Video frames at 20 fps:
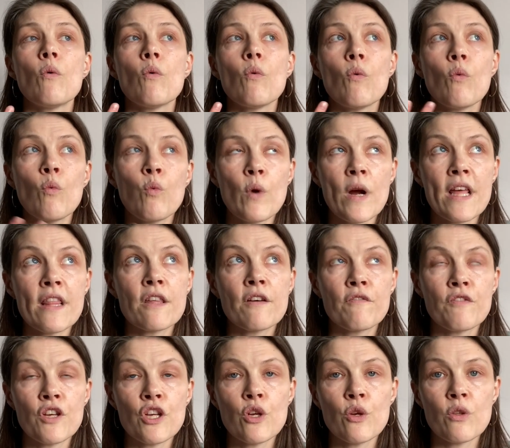with a
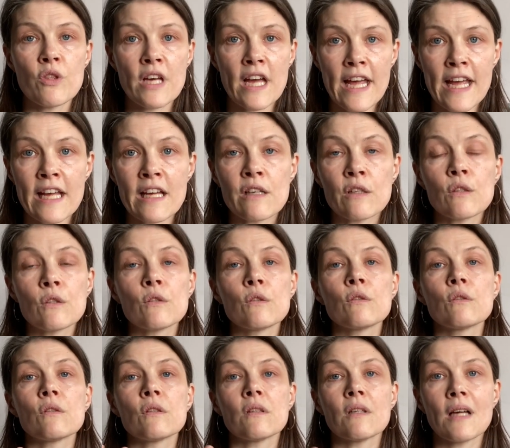view that
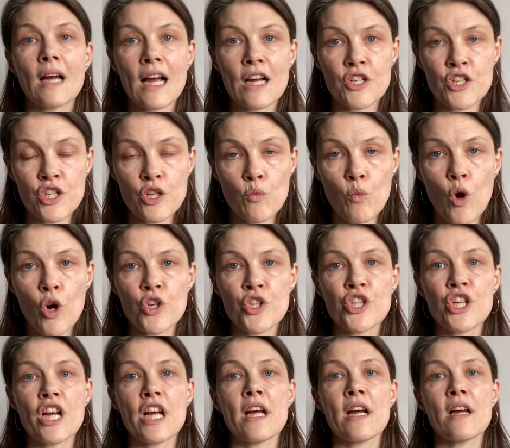it'll, as you wash
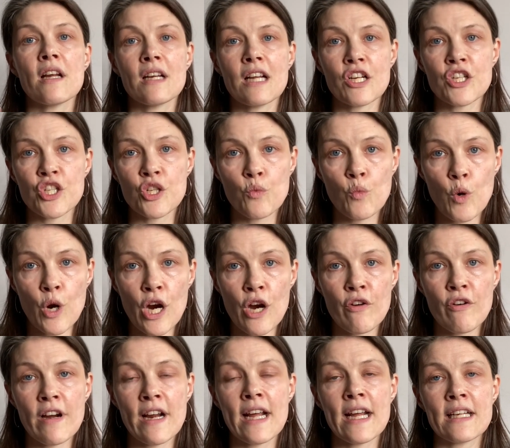it and as you wear
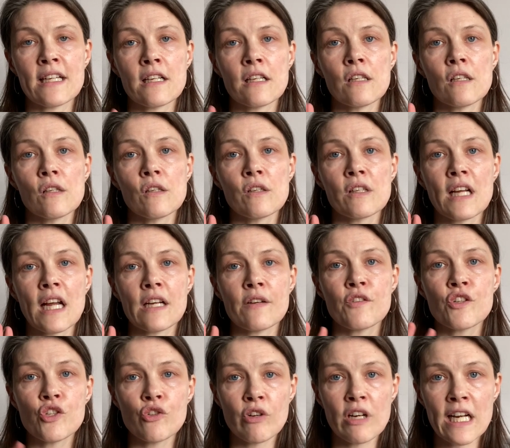it, it'll kind of
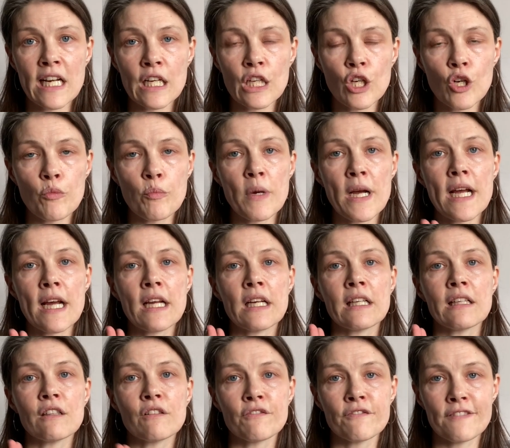shrink a little bit and
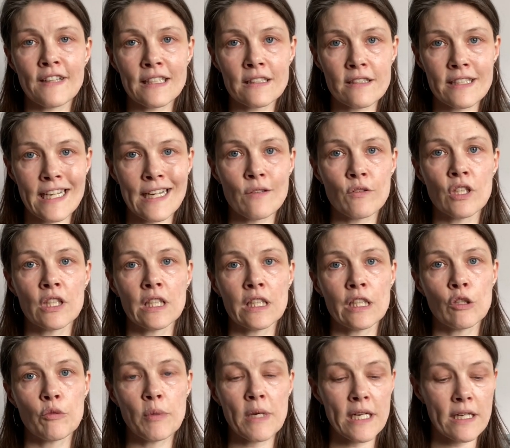it'll felt down a
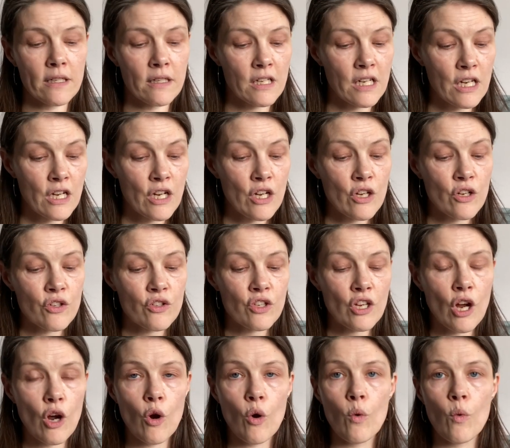little bit.
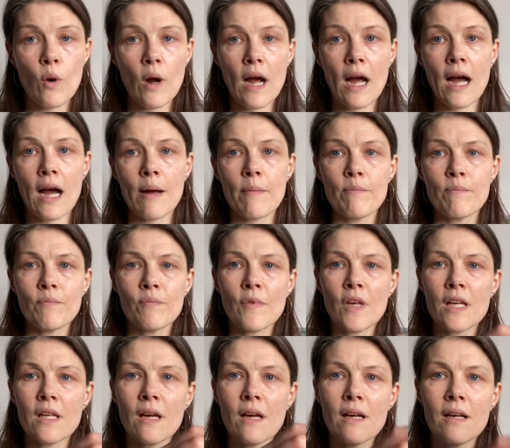So
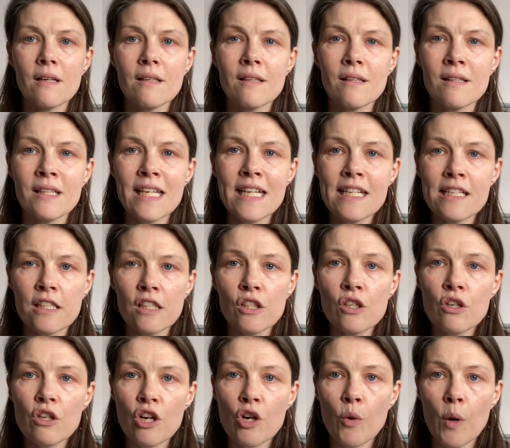these
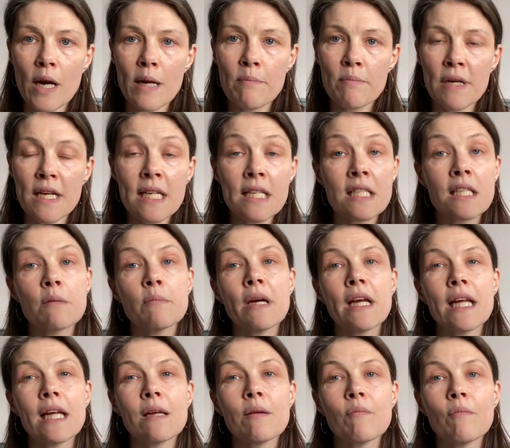look quite big to
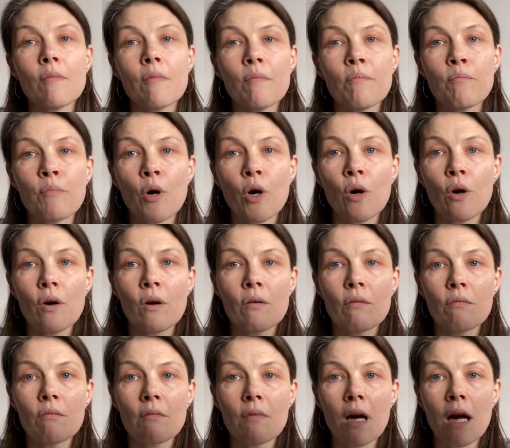me, but
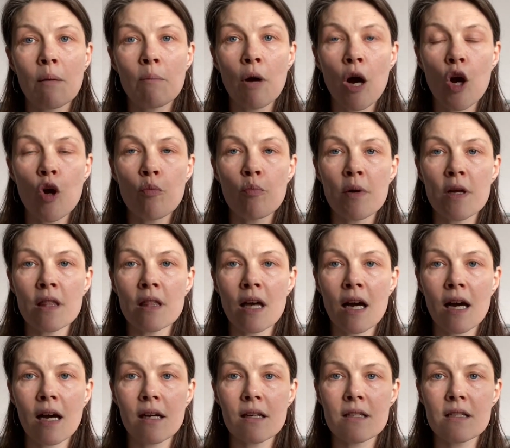I'm hoping
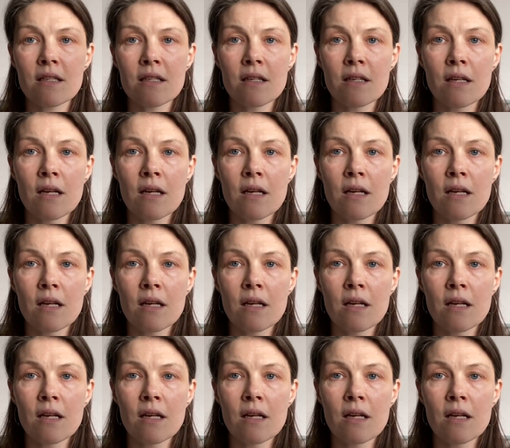that